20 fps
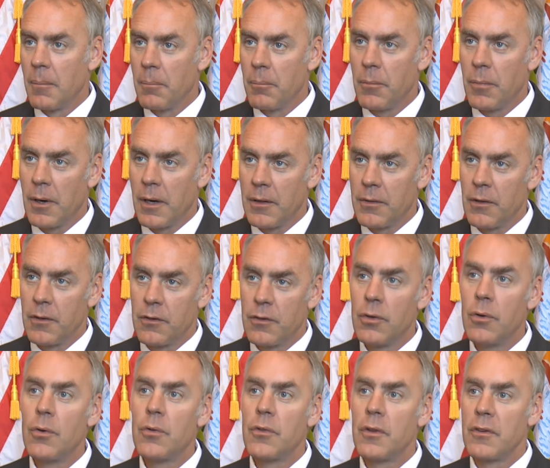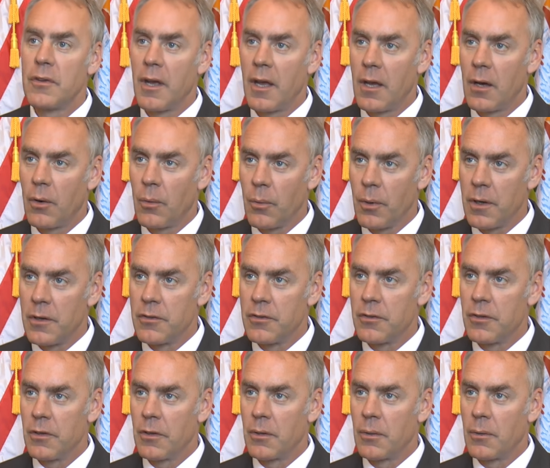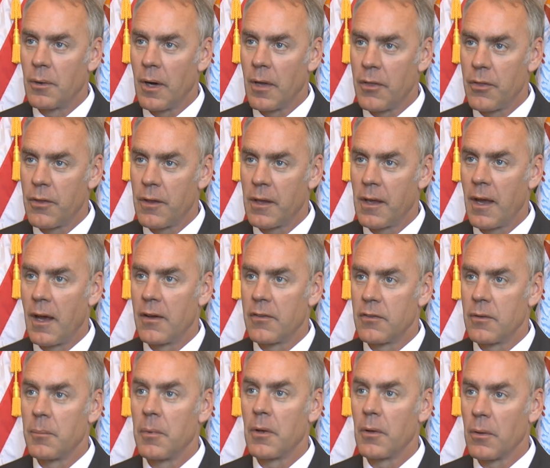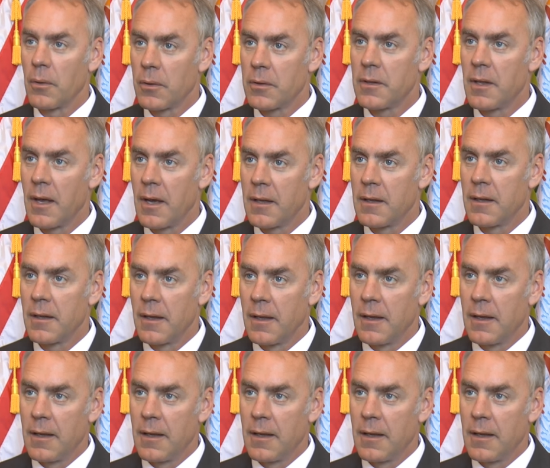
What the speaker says: but the tooth-to-tail ratio, I think, has to be looked at,